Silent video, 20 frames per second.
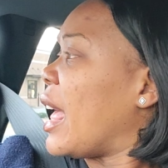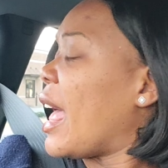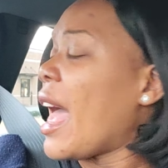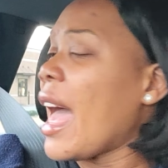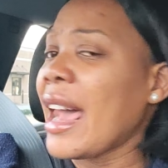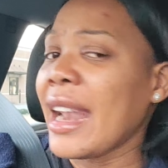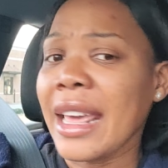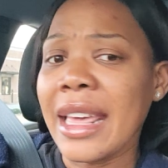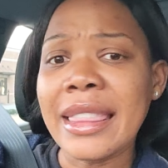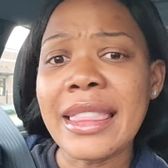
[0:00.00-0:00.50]

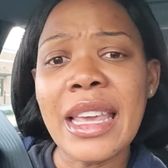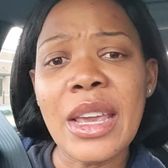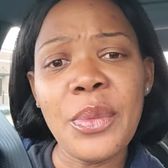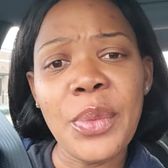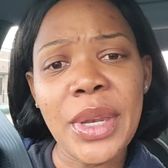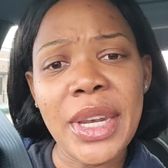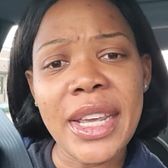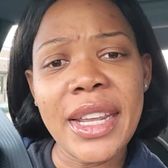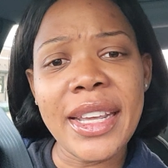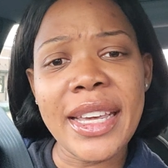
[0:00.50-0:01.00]
And I think
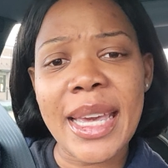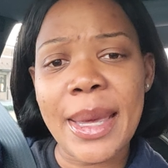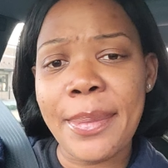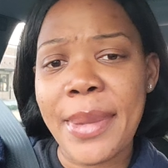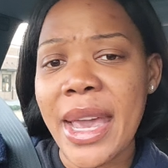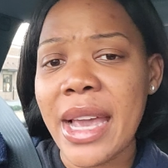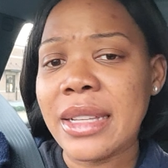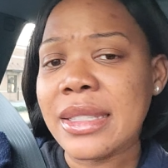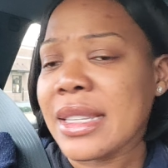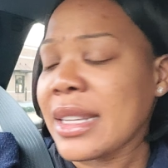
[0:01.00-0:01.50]
we need to get
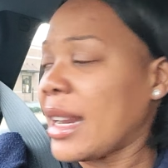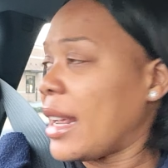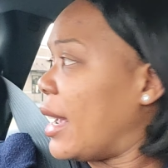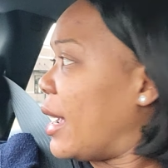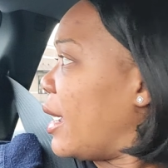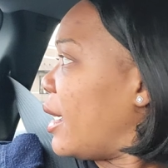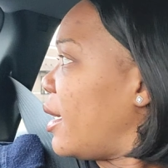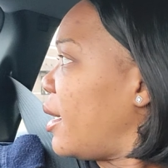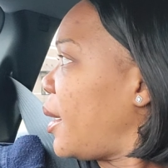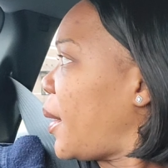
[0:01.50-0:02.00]
back to
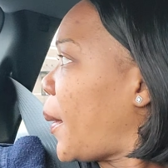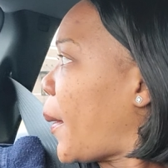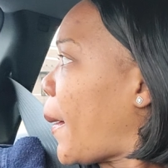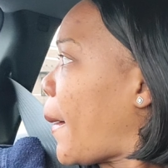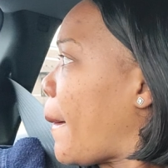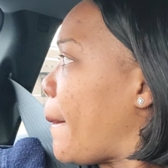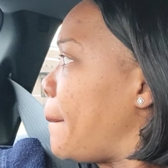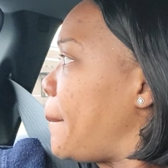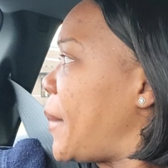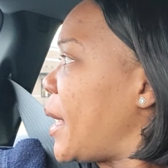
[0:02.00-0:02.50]
that.
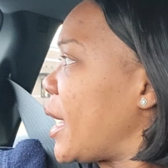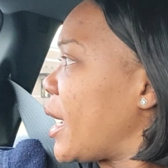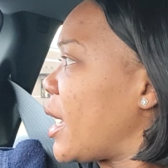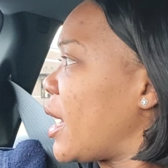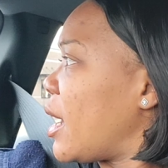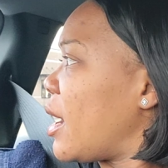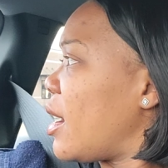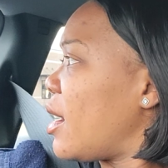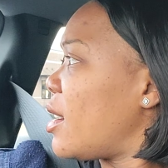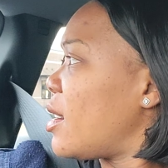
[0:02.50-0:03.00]

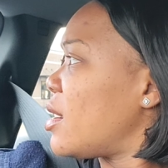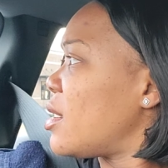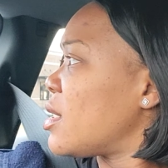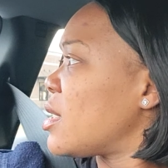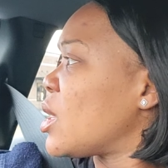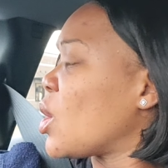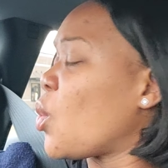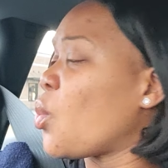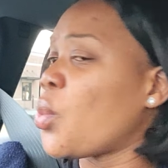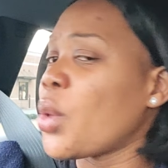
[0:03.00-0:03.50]

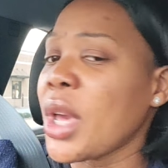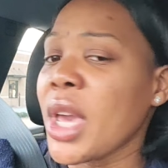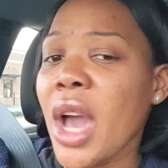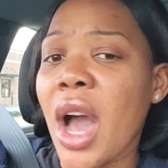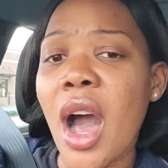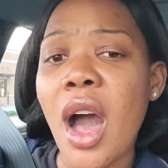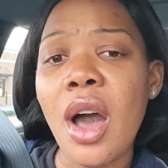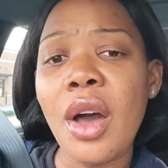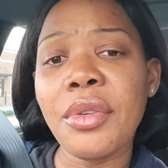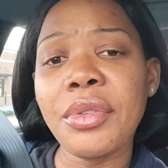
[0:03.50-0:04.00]
Because we
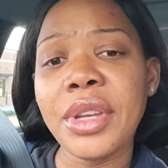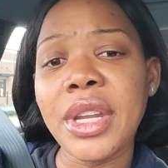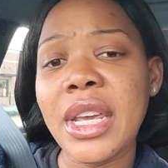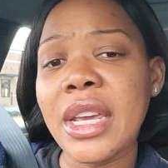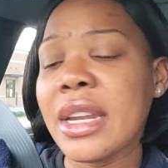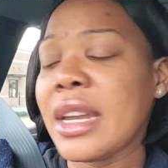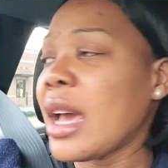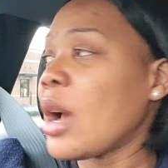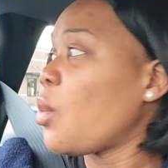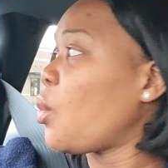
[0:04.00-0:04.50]
all
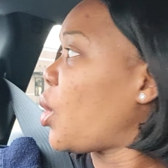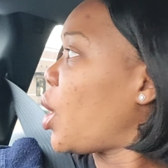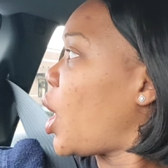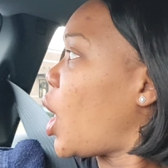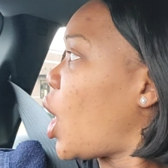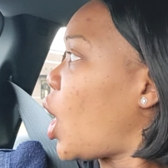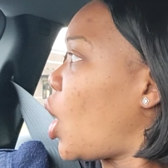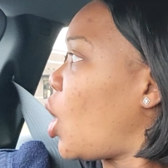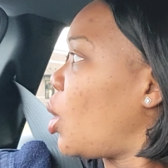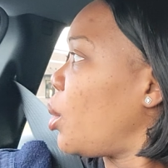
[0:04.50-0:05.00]
need that one
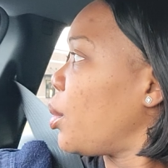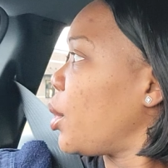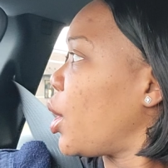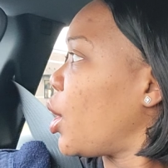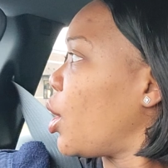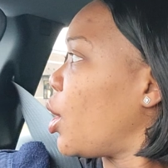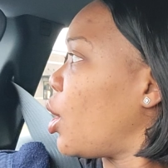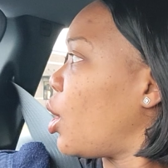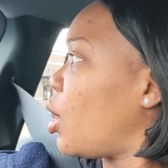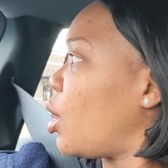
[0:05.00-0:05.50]

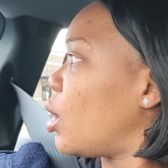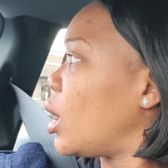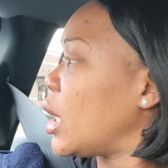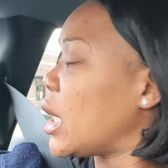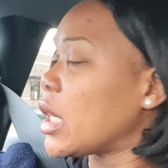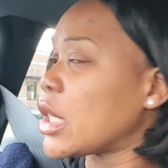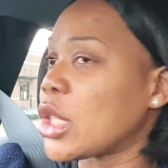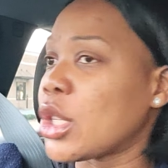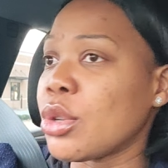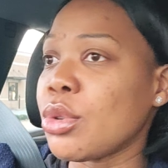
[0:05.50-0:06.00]
homegirl,
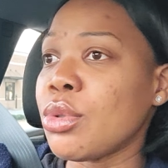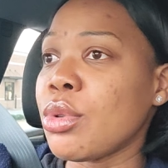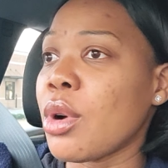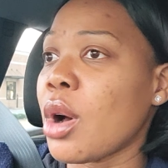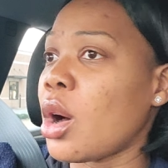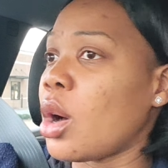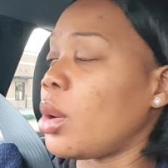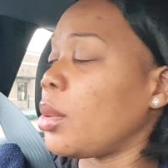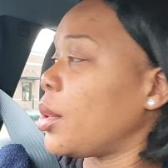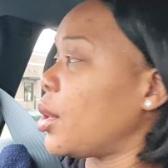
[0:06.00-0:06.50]
that two
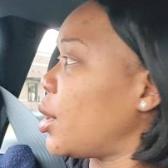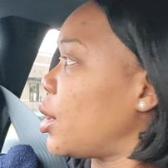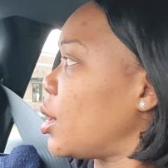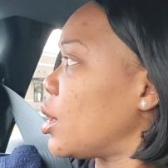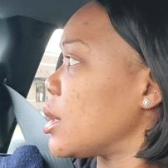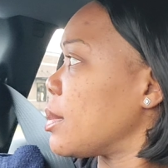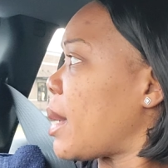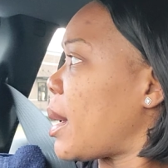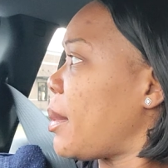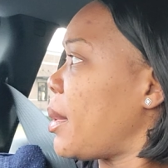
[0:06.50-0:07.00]

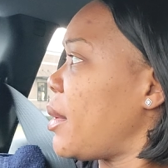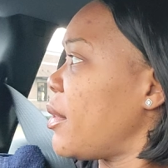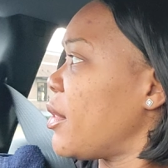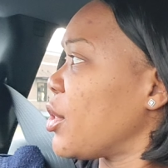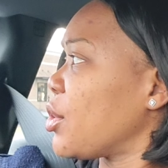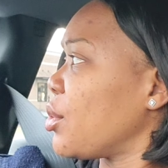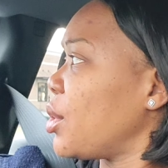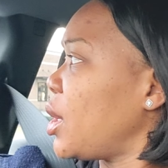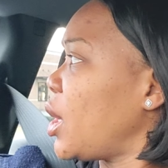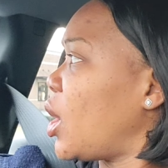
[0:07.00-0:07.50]
homegirls, maybe even
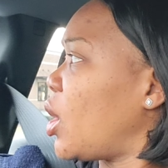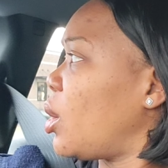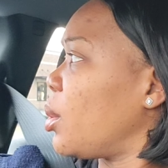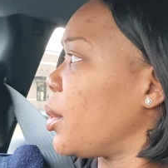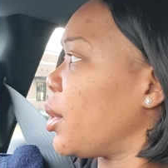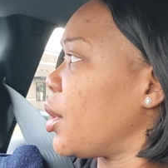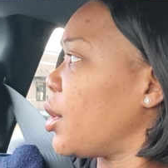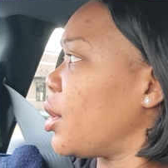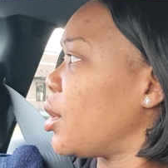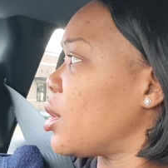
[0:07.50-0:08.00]
three
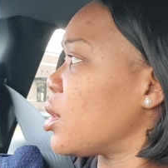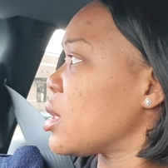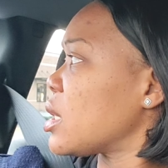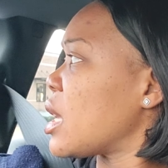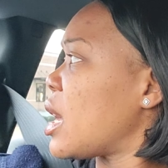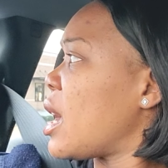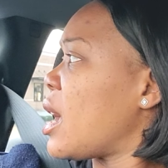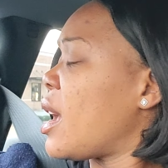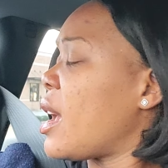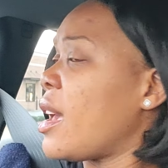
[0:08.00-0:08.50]
homegirls
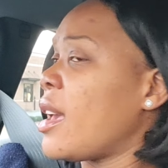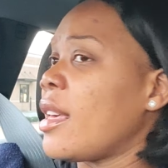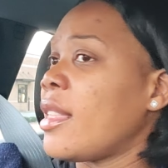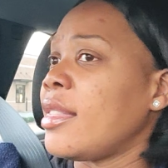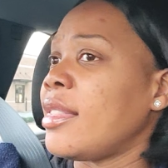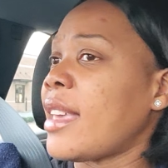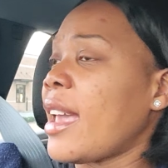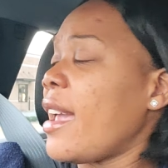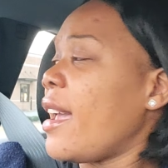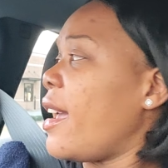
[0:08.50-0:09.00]

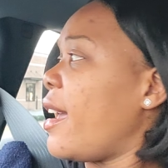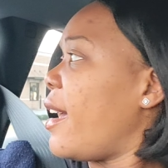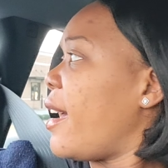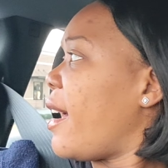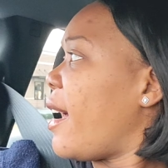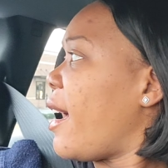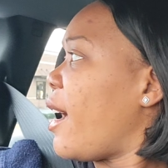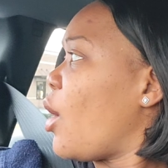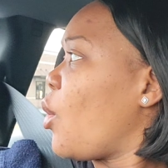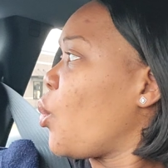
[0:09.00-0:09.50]
that
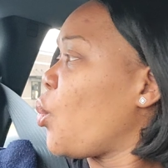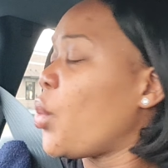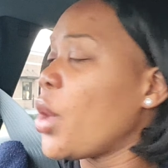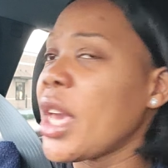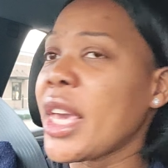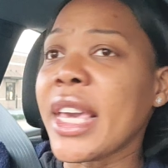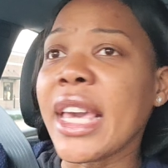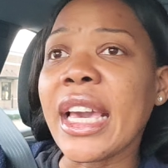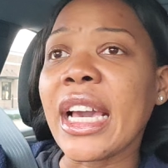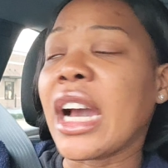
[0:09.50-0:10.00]
we
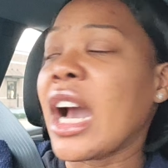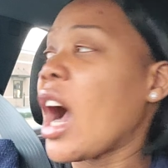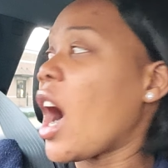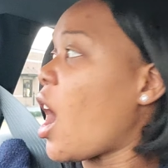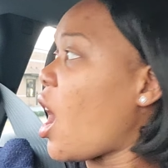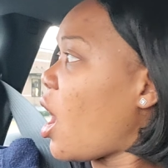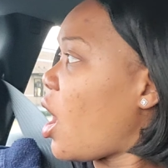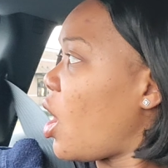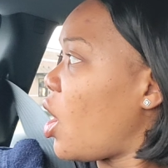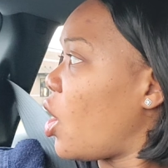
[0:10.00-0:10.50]
can
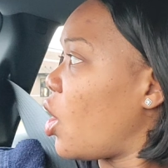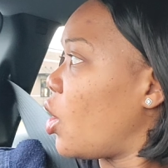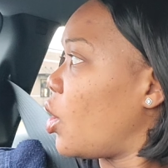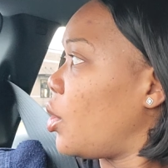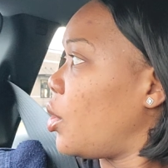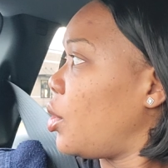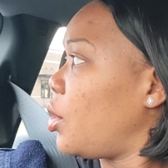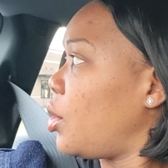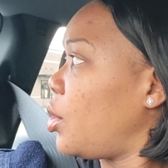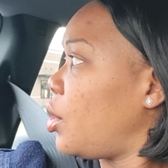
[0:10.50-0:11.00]

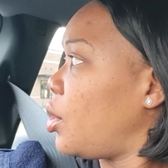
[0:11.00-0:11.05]
call